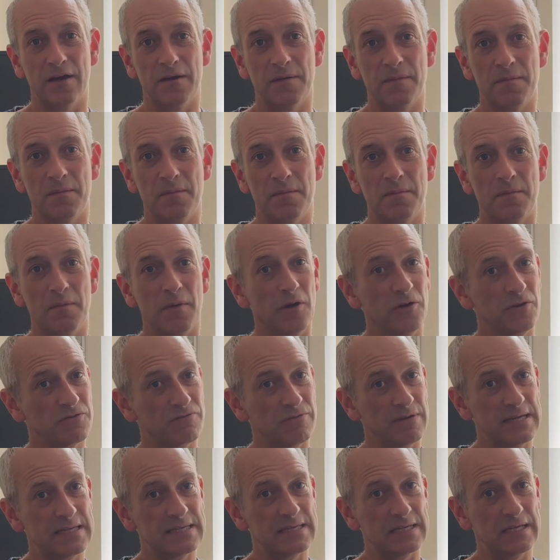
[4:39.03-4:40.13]
most
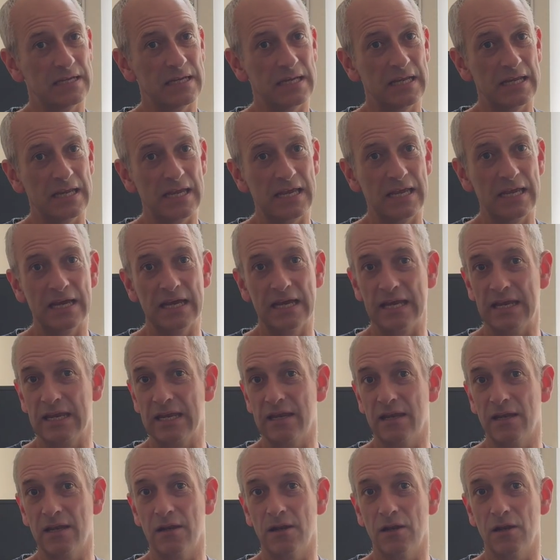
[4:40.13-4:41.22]
recently
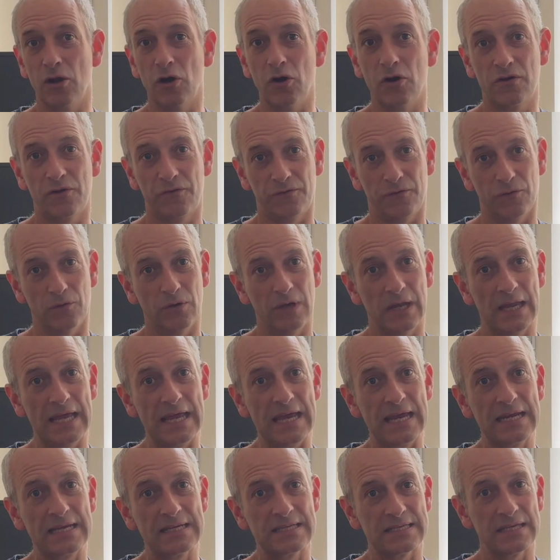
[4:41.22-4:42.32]
in lochs or
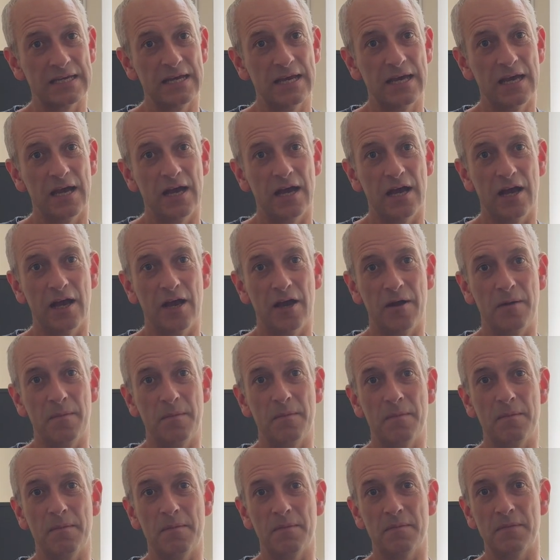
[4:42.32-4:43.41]
lakes
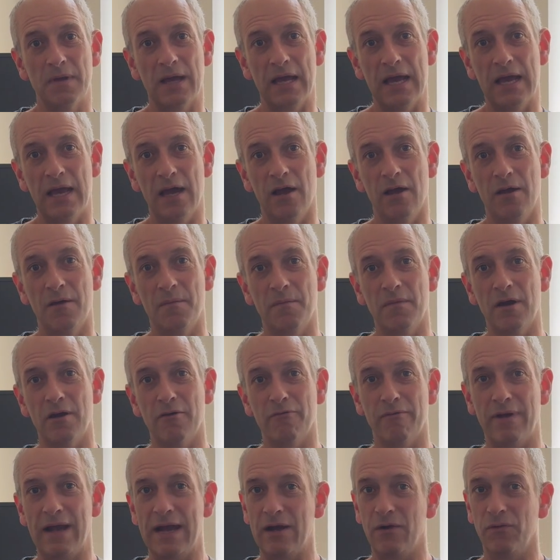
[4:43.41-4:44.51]

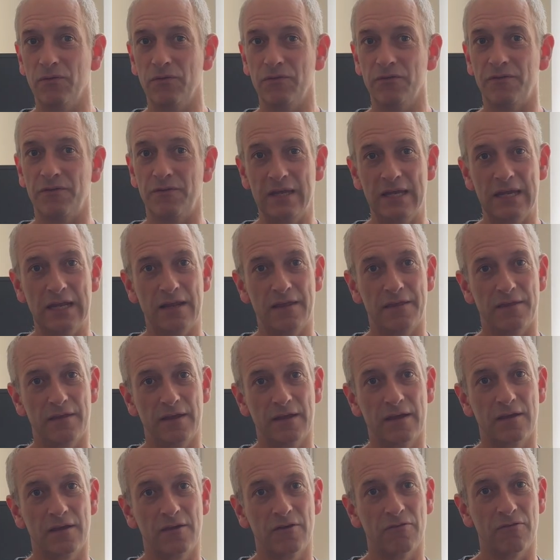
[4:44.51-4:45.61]
around
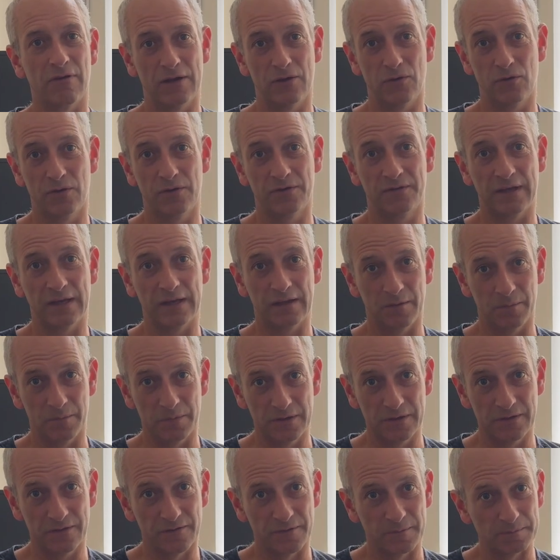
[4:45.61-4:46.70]
Neolithic Crannog
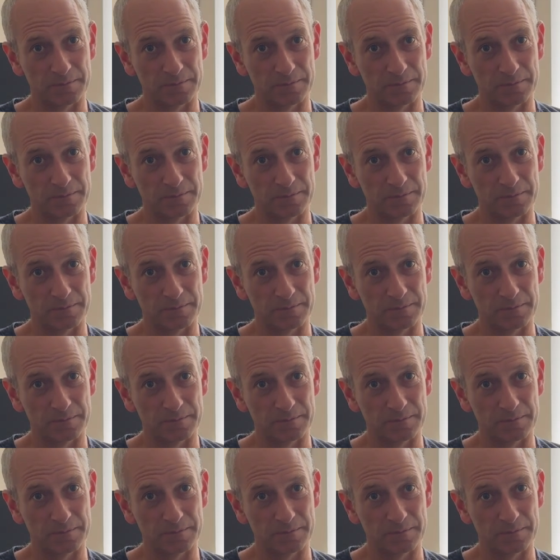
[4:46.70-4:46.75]
settlements.